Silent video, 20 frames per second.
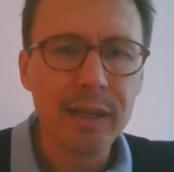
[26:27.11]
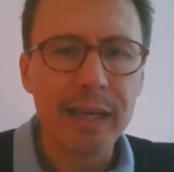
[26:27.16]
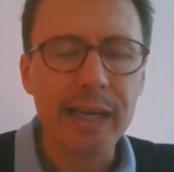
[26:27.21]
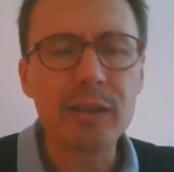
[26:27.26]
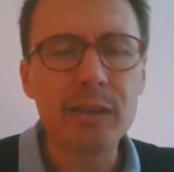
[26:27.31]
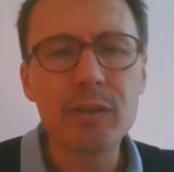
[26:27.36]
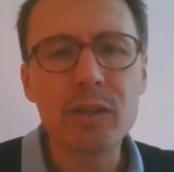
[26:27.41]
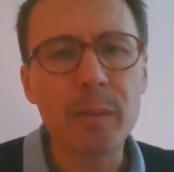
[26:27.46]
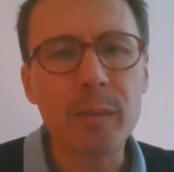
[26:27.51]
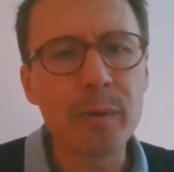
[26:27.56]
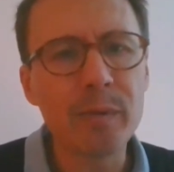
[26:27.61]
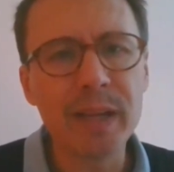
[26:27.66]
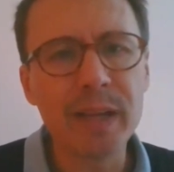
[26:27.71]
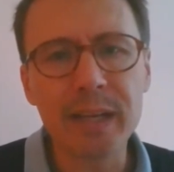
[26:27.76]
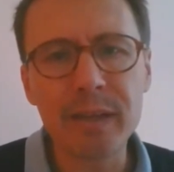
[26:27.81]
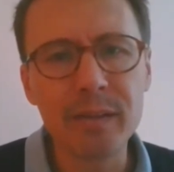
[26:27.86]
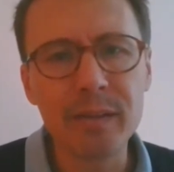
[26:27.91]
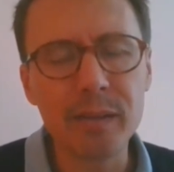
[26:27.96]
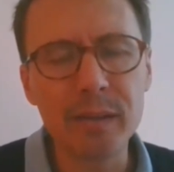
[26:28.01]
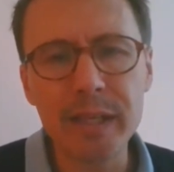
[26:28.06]
And on top of
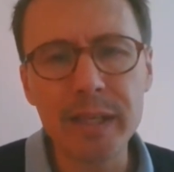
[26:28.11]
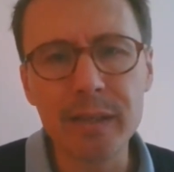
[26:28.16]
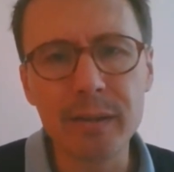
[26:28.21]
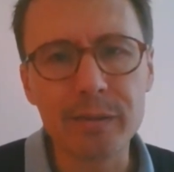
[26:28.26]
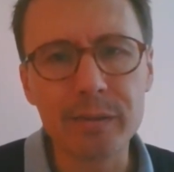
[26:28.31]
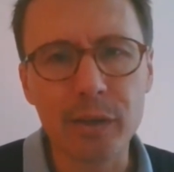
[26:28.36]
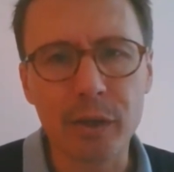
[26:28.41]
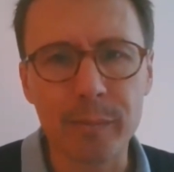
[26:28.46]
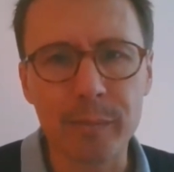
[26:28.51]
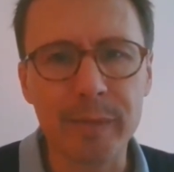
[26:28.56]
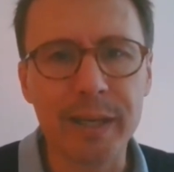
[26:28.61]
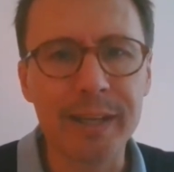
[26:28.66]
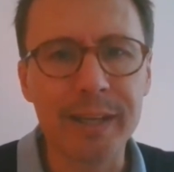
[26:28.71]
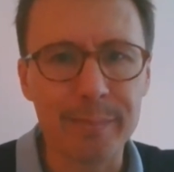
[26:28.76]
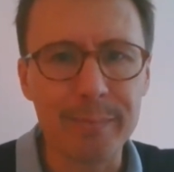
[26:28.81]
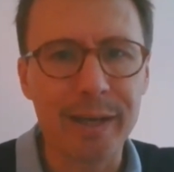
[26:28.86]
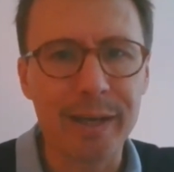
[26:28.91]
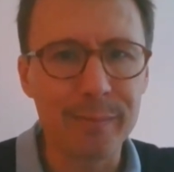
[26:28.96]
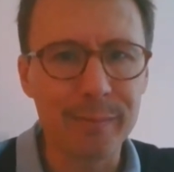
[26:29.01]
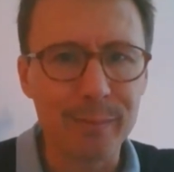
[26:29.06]
that, in the legal term, and
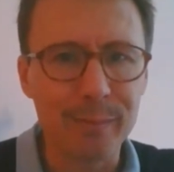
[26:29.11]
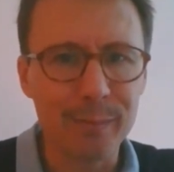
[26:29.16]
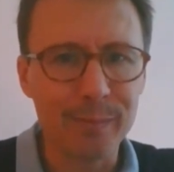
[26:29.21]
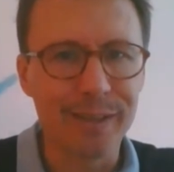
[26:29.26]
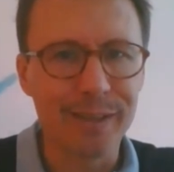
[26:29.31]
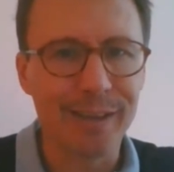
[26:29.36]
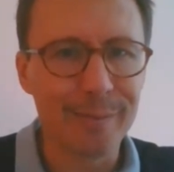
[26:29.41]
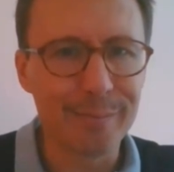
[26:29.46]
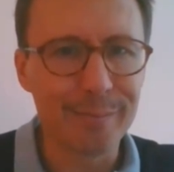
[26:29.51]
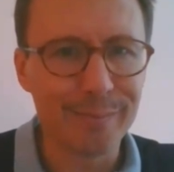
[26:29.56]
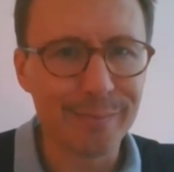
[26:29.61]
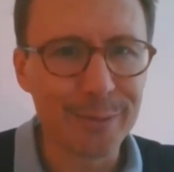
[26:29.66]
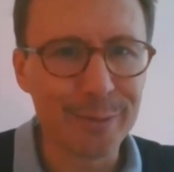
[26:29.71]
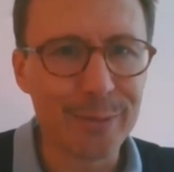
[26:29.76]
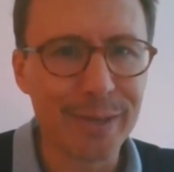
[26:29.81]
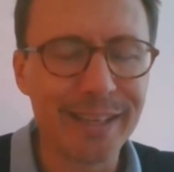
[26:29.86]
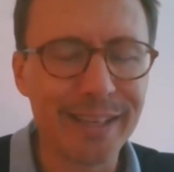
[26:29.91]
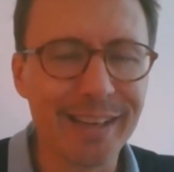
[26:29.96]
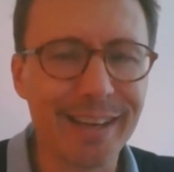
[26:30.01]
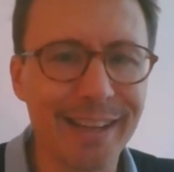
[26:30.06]
I'm, I'm, I'm
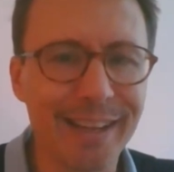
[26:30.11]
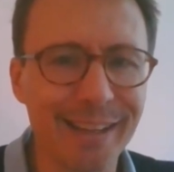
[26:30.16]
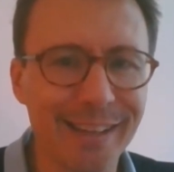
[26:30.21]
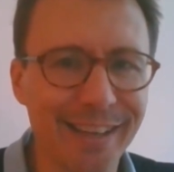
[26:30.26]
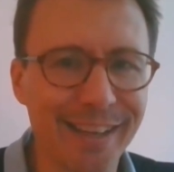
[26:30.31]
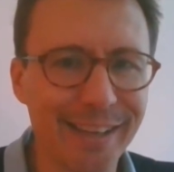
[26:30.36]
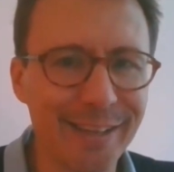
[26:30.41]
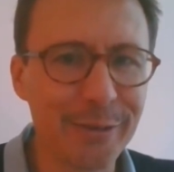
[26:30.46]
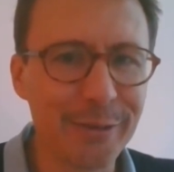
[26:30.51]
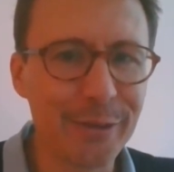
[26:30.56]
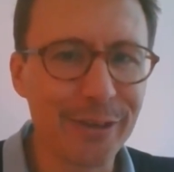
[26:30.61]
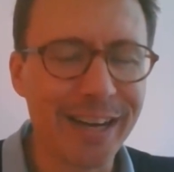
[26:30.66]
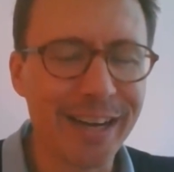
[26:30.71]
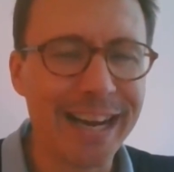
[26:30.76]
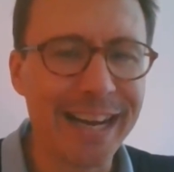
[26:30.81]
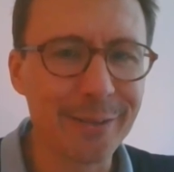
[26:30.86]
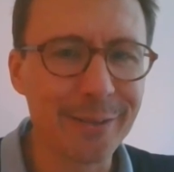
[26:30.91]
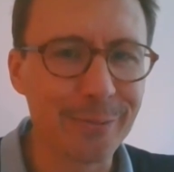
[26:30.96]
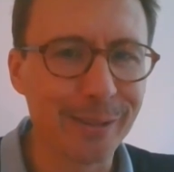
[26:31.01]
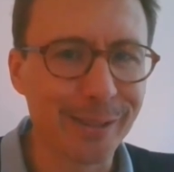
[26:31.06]
wait, i know your
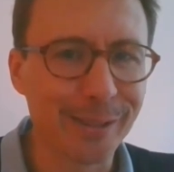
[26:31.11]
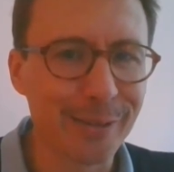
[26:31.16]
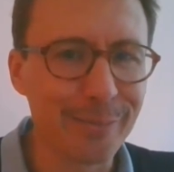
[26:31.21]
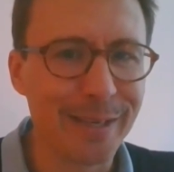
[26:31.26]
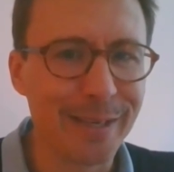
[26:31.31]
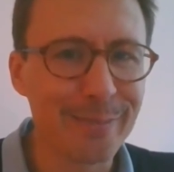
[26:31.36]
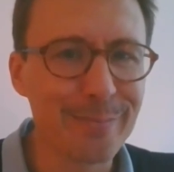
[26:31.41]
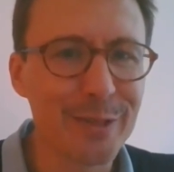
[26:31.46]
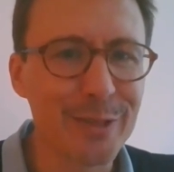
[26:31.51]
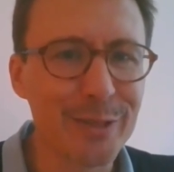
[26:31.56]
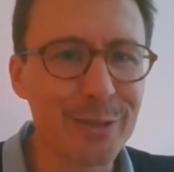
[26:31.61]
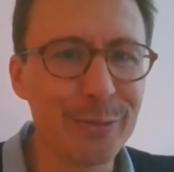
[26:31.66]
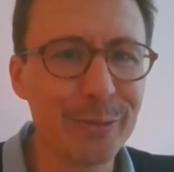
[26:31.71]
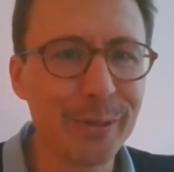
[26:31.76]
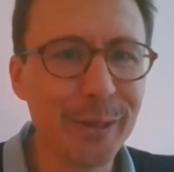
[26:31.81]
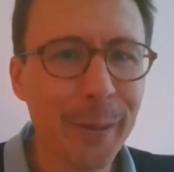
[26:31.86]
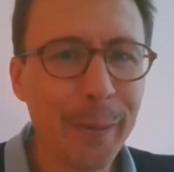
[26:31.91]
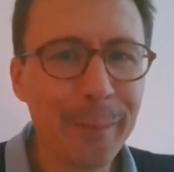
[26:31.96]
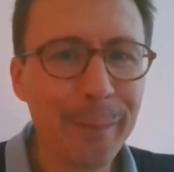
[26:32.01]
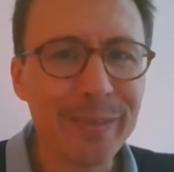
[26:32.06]
hand will come up
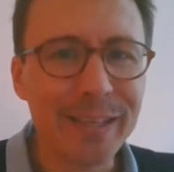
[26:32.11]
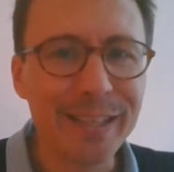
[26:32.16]
soon.